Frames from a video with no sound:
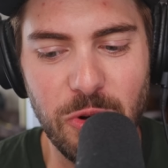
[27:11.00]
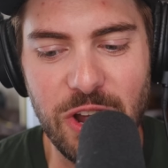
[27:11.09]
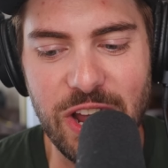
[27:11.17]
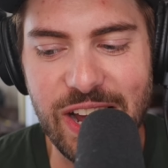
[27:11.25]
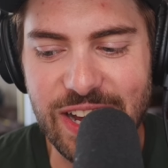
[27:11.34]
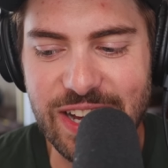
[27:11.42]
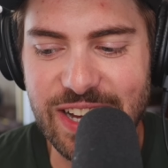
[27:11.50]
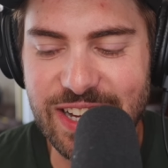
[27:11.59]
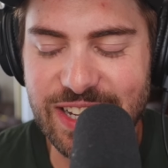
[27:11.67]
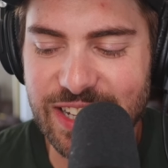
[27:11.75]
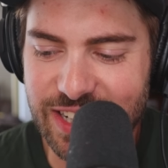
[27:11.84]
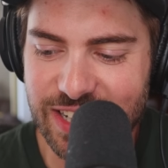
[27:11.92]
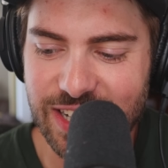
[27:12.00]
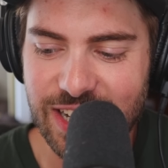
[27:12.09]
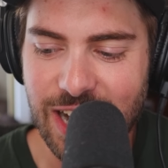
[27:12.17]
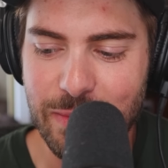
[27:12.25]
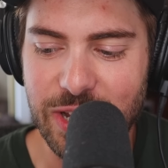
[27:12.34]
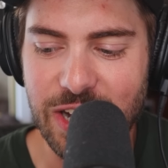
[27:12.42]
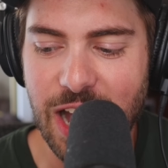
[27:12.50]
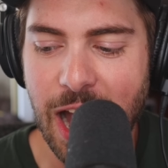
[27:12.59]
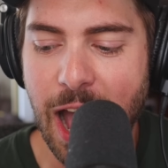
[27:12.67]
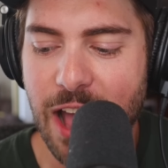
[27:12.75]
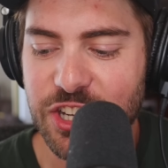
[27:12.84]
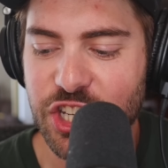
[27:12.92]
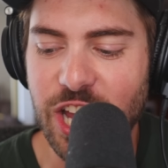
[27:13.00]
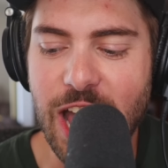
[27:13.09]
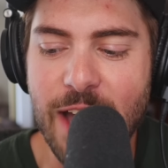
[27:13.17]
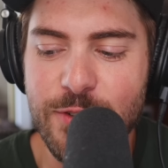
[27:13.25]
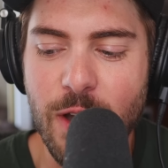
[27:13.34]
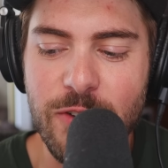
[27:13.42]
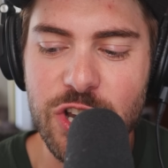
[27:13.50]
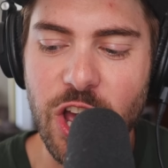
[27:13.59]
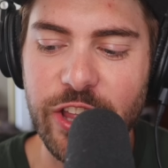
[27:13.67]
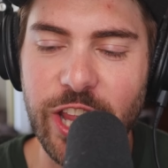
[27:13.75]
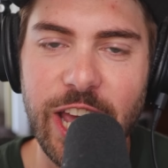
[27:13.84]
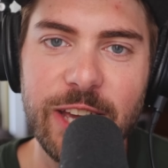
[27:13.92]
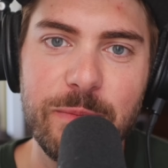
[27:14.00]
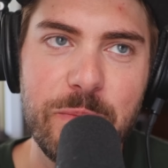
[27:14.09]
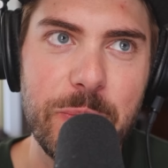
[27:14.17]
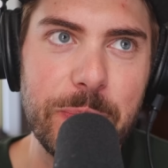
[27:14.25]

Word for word: point... I mean, shit, have you ever done like